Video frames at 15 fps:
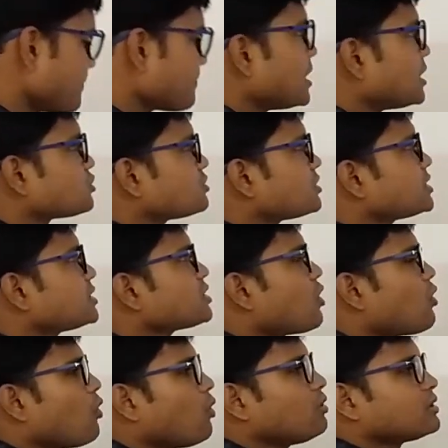So this is the
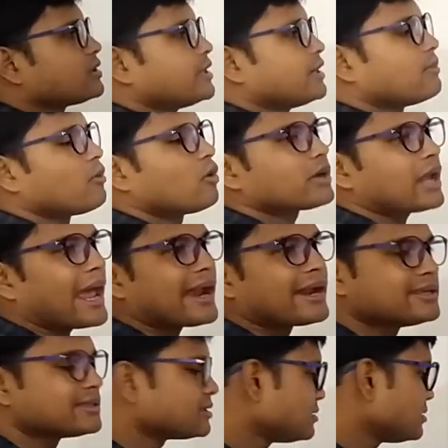whole thing about
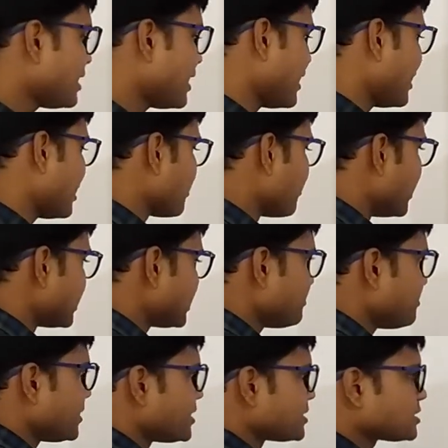addition and
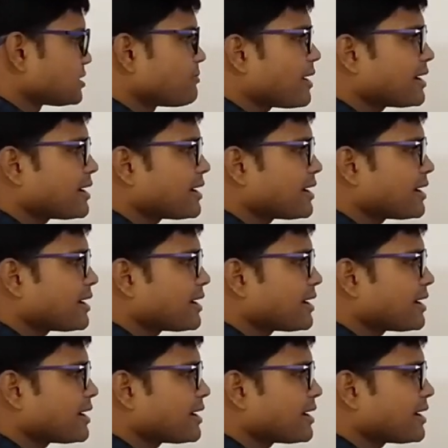multiplication by